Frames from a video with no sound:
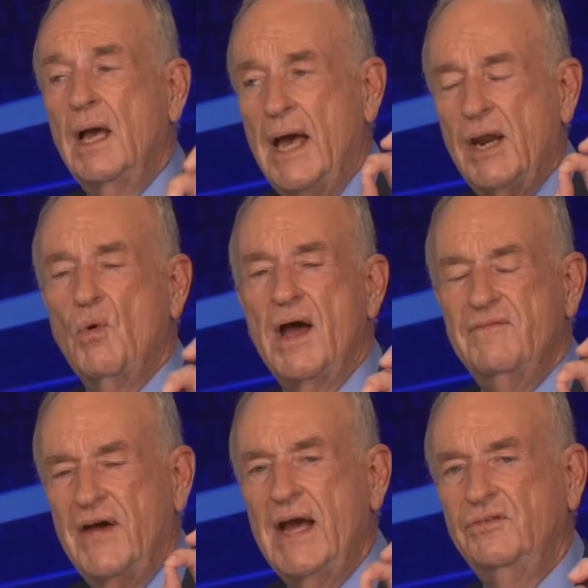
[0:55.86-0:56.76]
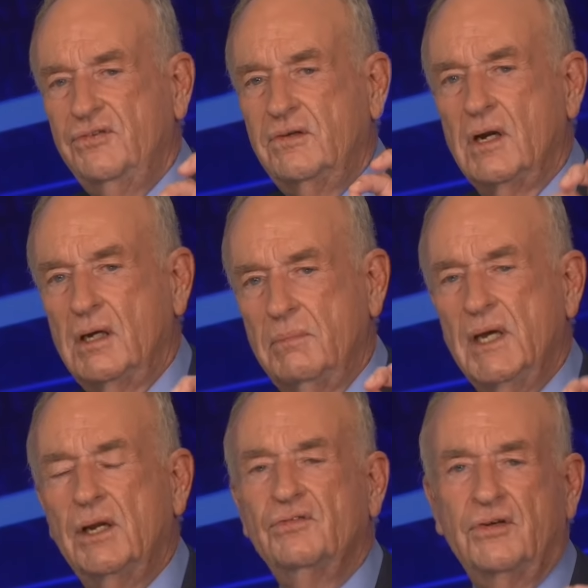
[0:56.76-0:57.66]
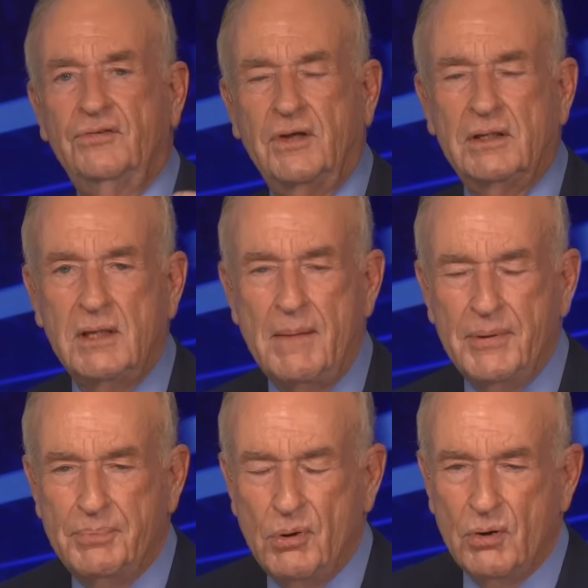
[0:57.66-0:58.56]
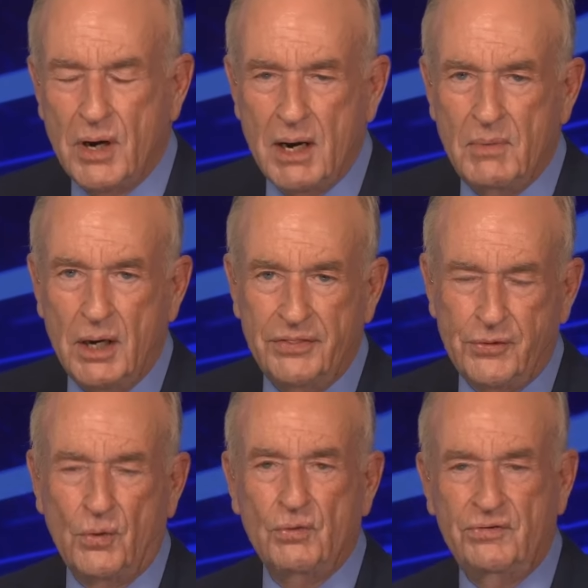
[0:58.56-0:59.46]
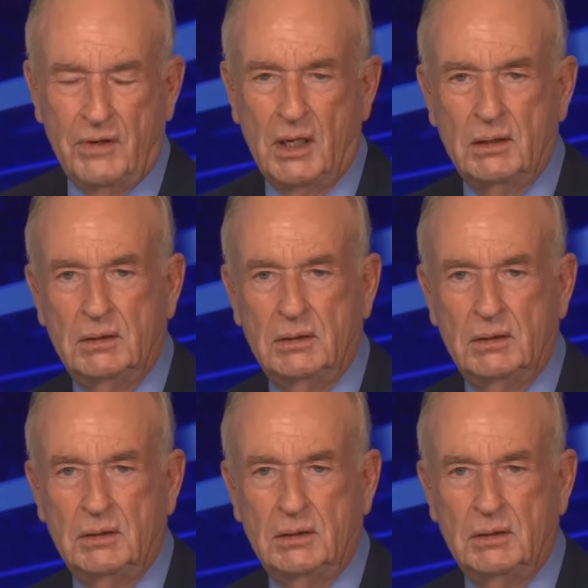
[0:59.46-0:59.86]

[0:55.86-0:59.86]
Anyway, Vance is going to come in, as I said, top of the program on Thursday.